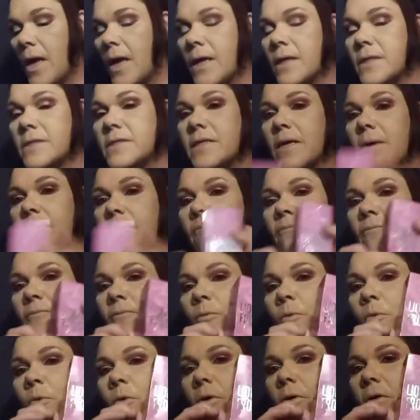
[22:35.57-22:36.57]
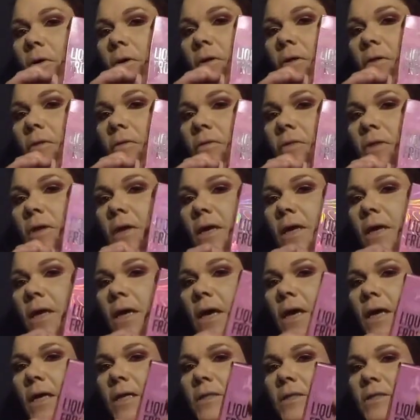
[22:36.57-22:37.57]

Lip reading: except for the